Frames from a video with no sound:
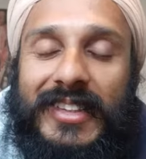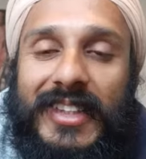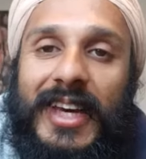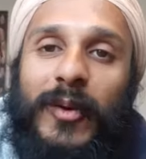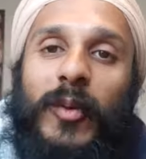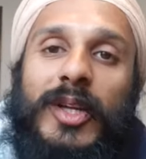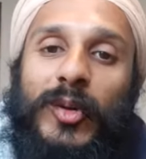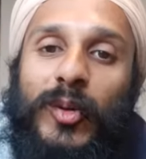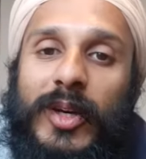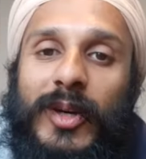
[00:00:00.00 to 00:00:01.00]
Today we're
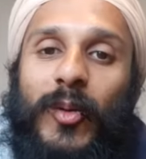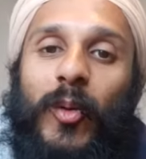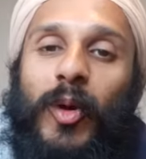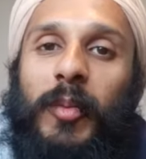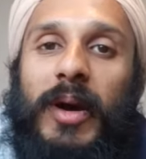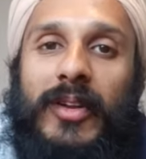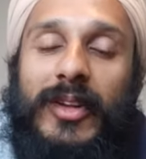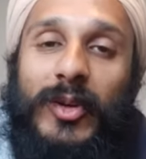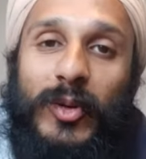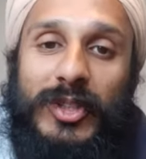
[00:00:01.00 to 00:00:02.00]
talking all about
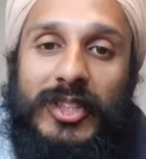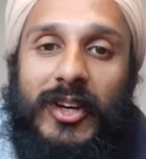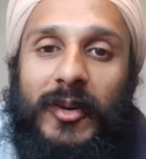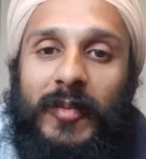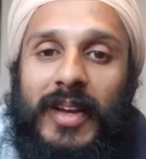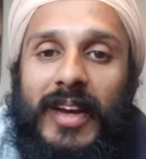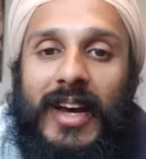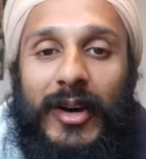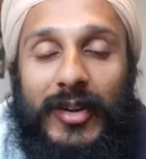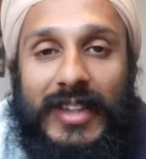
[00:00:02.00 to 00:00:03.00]
the North Star.
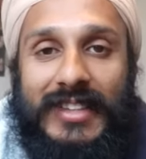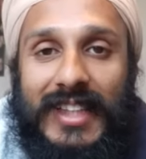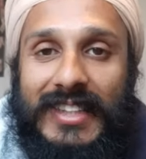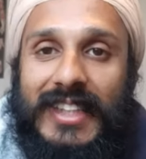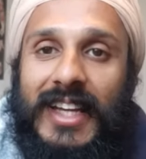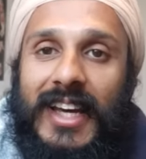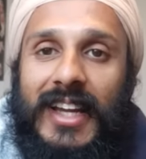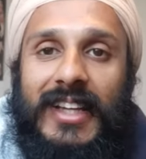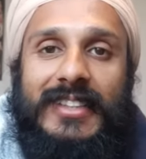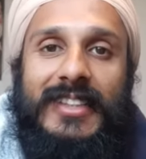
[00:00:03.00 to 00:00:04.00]
This isn't a
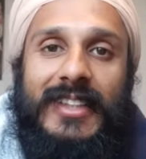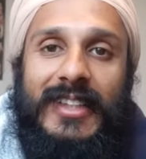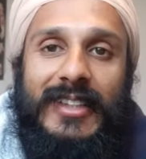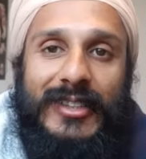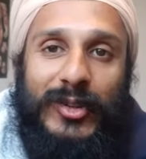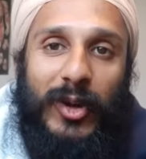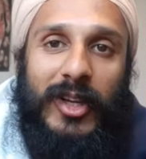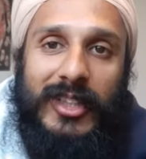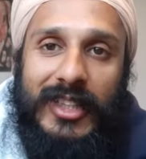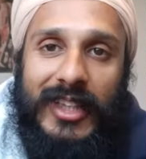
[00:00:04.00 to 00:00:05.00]
lesson in
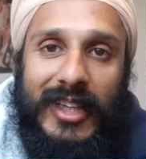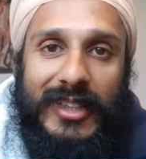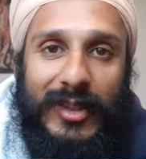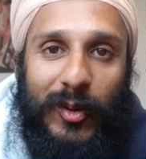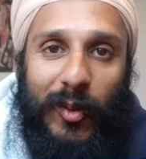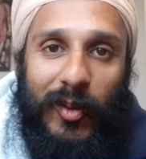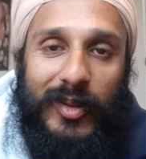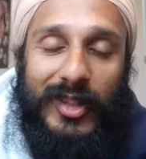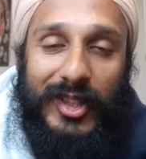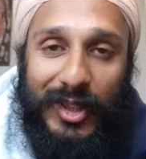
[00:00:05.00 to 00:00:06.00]
astrology, it's
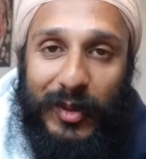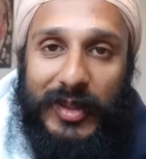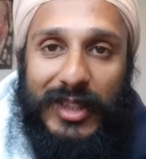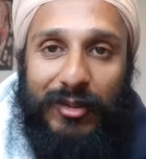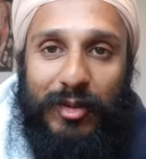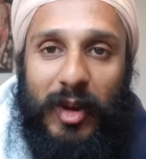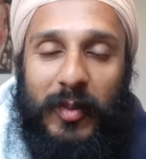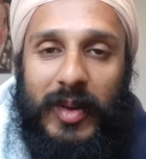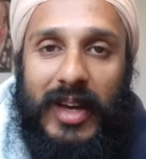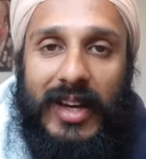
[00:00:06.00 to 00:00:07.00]
to do with
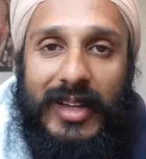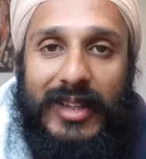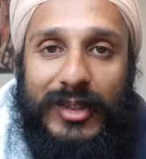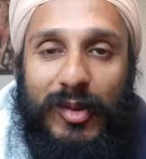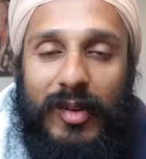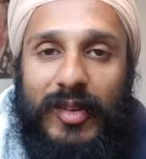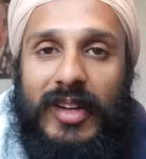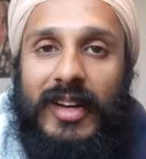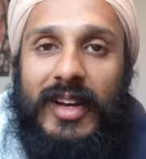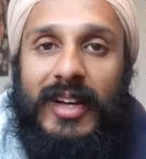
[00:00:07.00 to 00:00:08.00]
self-development and it is
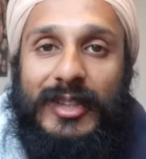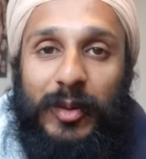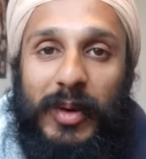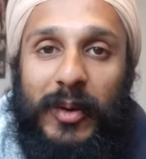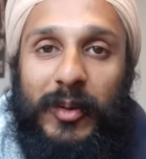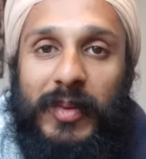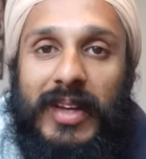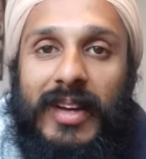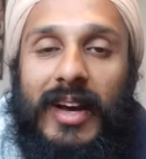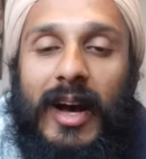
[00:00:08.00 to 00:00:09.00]
relevant, so bear with me.
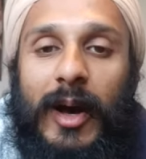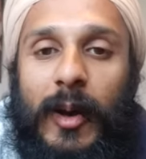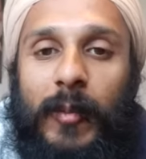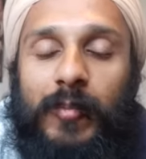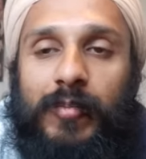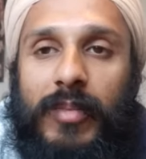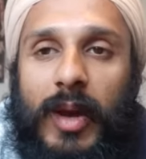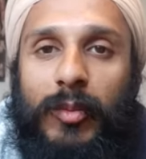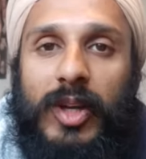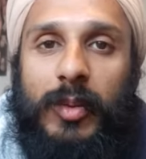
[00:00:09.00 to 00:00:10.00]

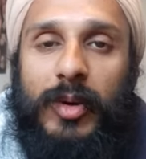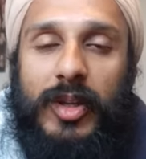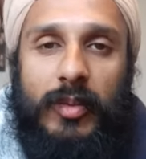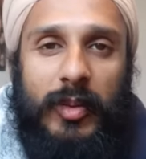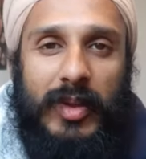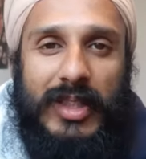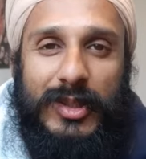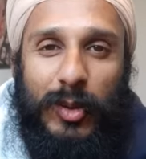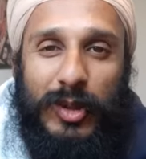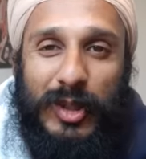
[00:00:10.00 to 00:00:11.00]
I'm reading a book at the moment, it's
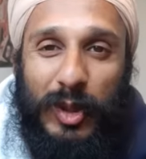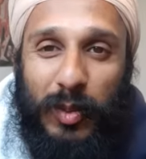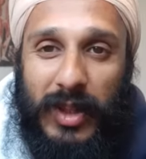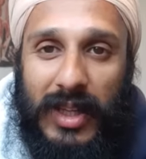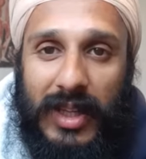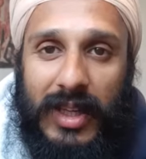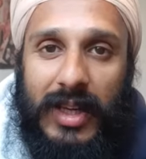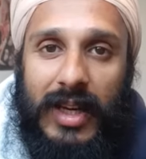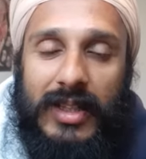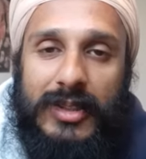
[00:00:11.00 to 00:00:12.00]
called Super
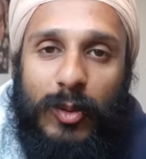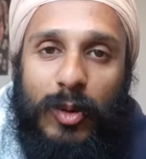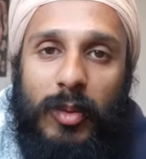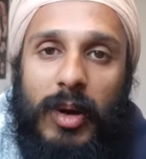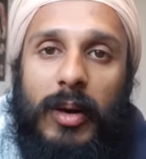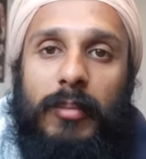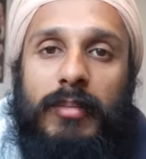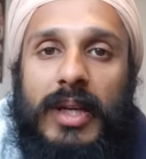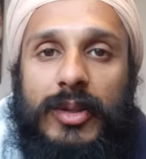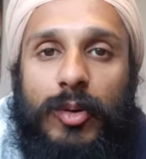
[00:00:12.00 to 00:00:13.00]
Thinking, and it's all about
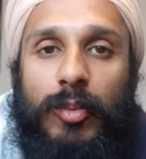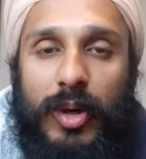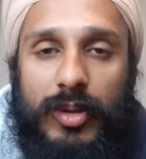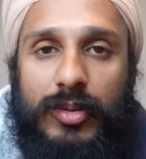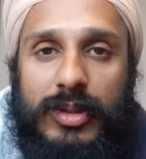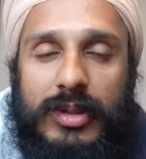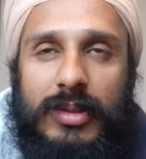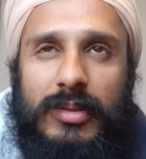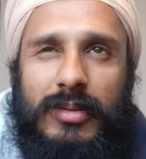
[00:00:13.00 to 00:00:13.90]
medical models,